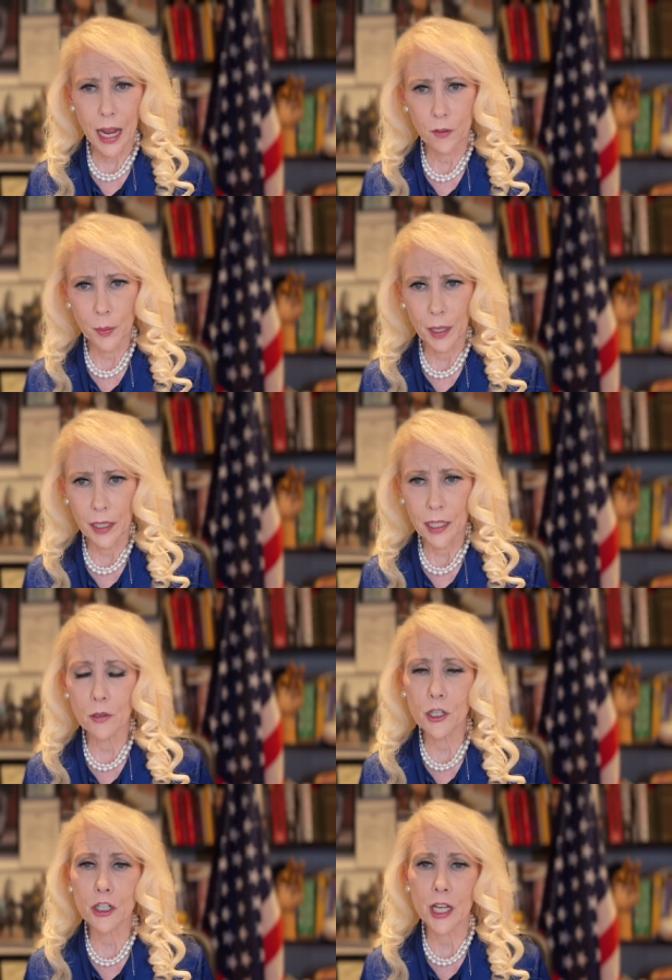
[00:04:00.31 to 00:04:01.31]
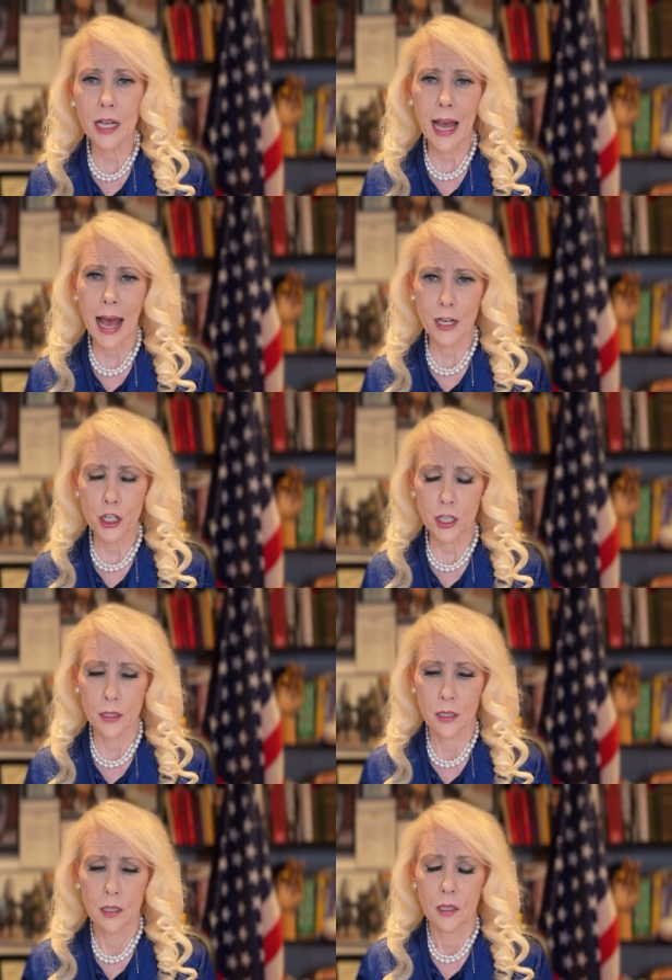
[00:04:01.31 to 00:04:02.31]
everybody, here is your take action
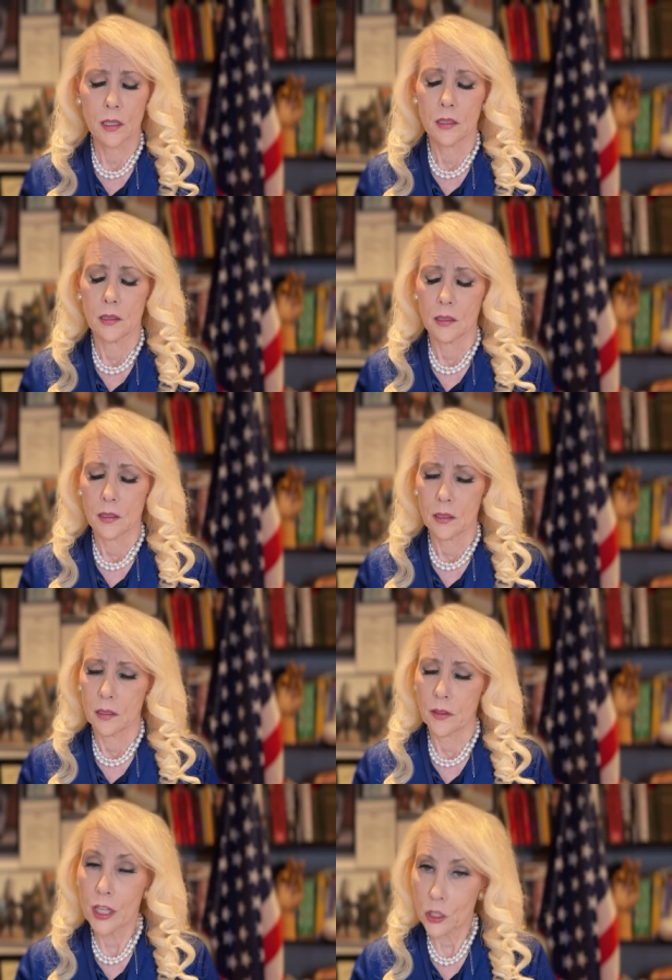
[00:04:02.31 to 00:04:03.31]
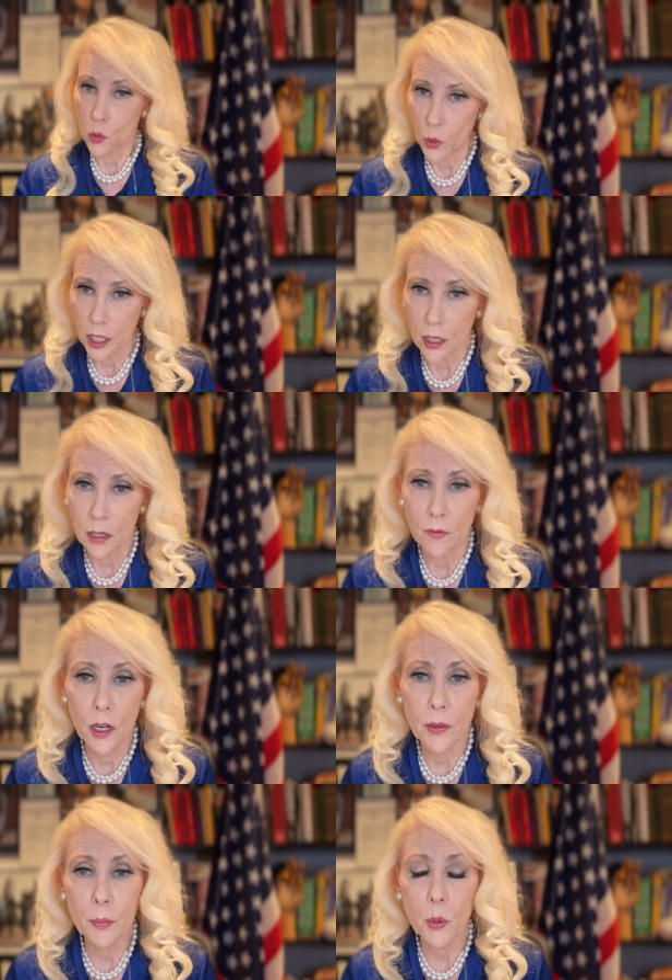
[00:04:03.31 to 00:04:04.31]
this week.
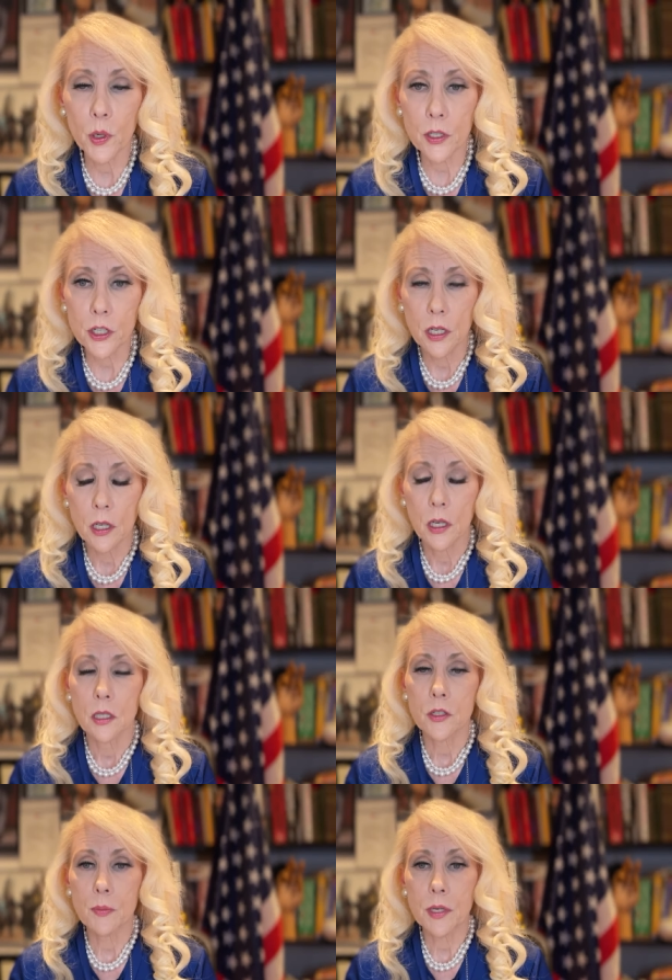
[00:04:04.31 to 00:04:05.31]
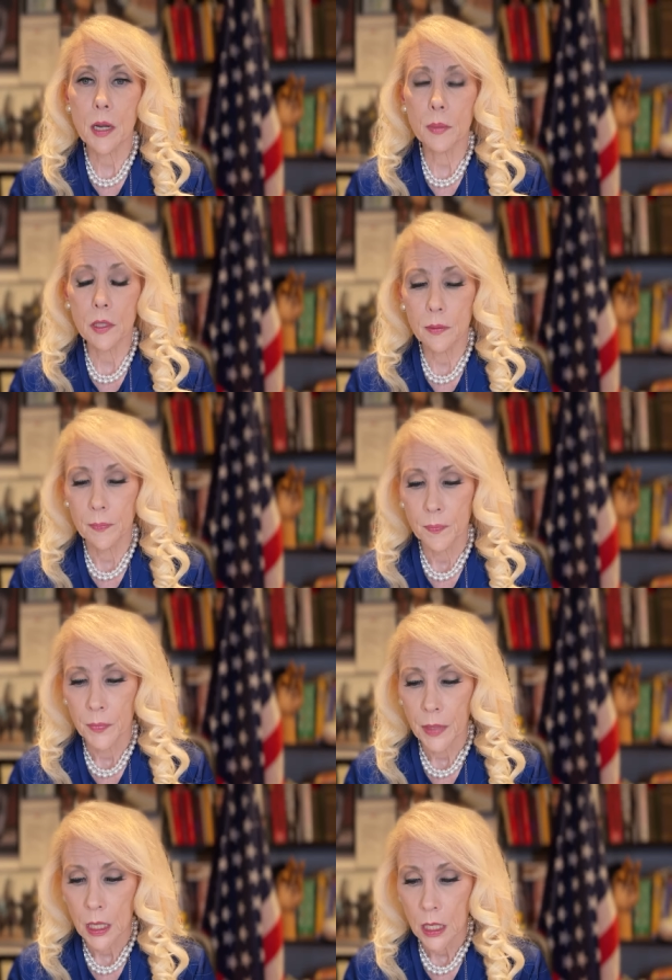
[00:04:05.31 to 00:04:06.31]
Very important. September
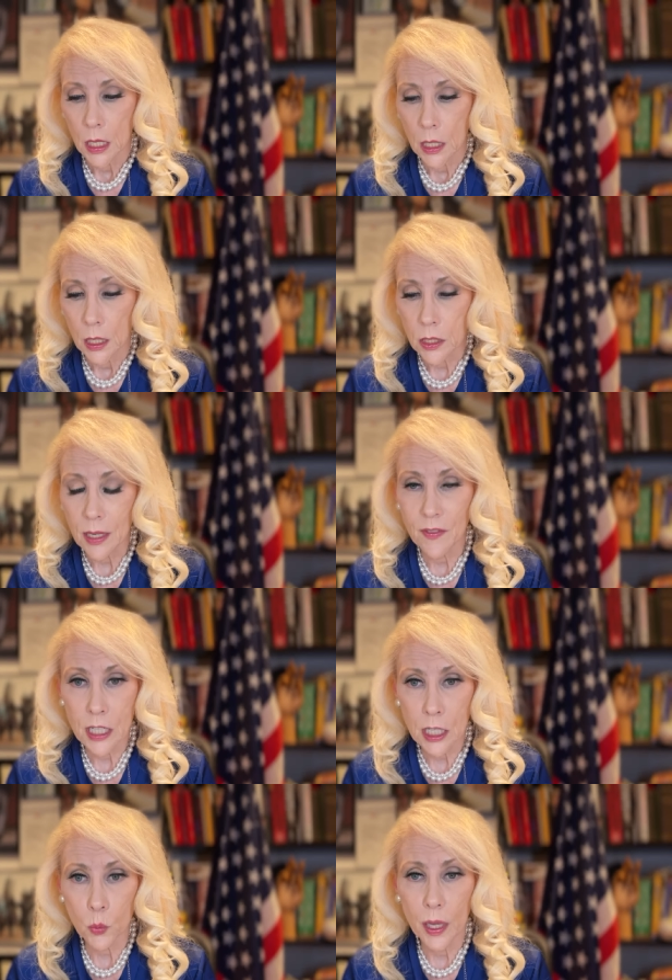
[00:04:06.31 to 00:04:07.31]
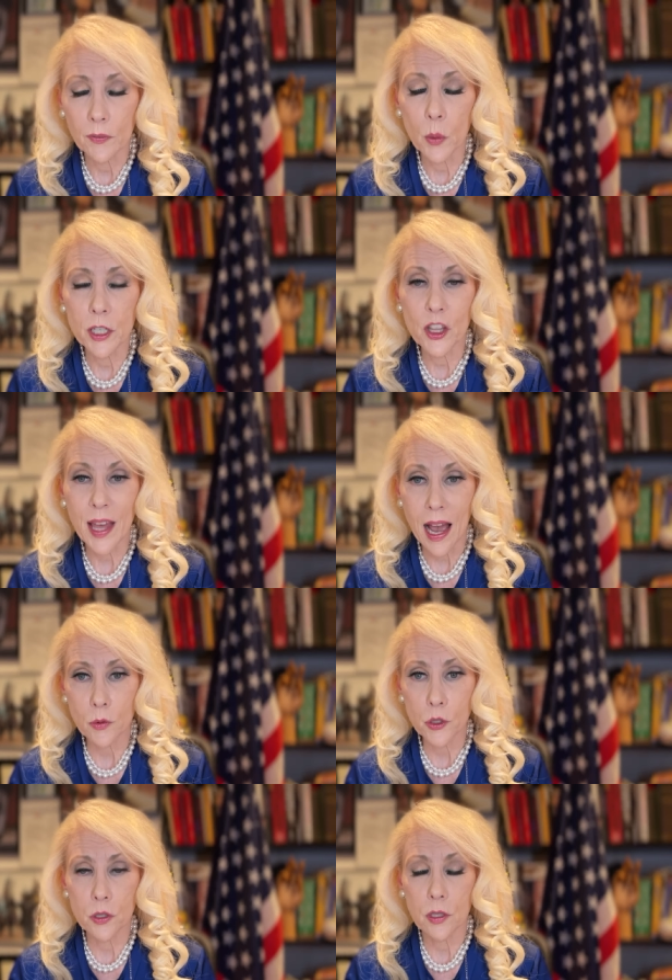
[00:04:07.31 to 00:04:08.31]
uh, 17th, we have going to the
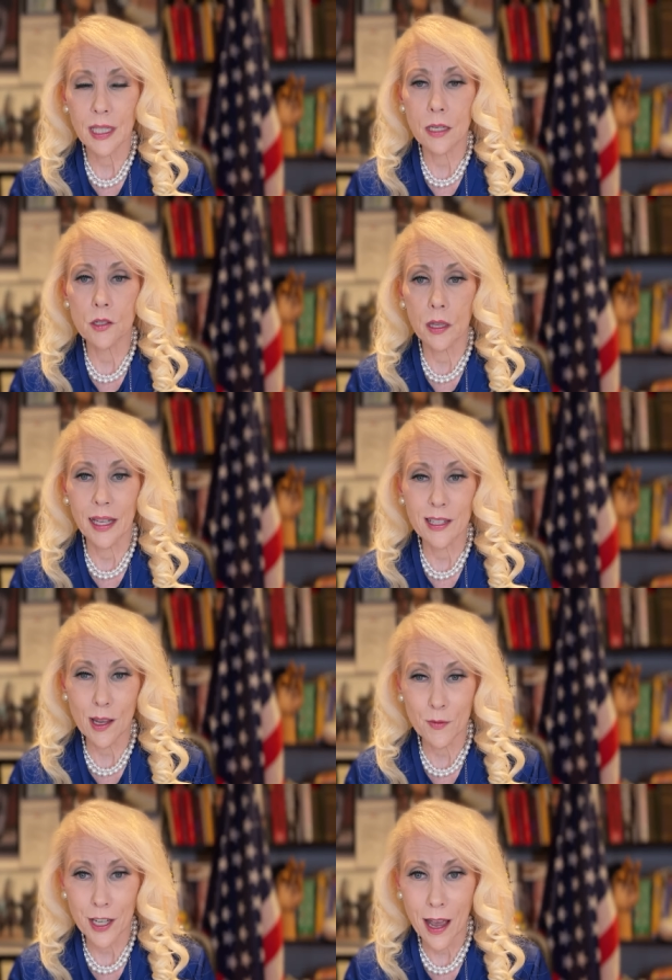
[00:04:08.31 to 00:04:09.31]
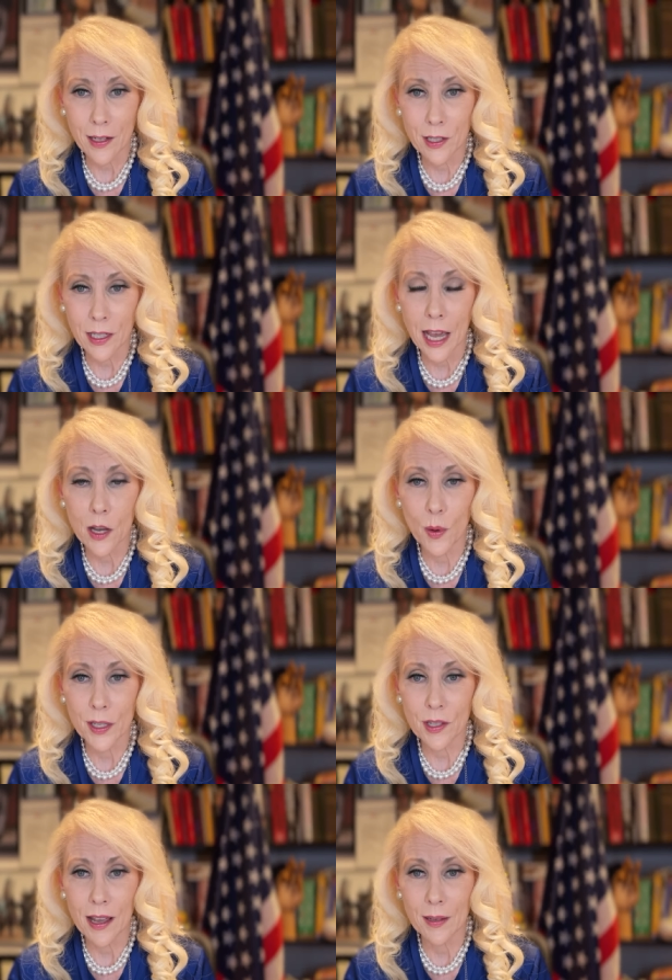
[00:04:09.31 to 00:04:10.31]
House, the Kids Online Safety Act,
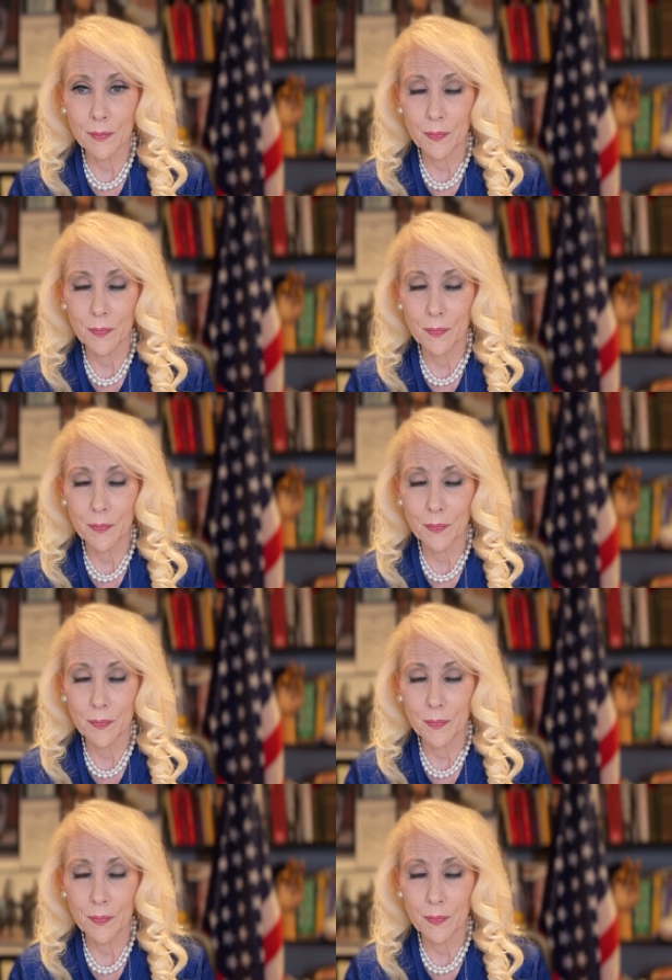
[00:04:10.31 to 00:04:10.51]
KOSA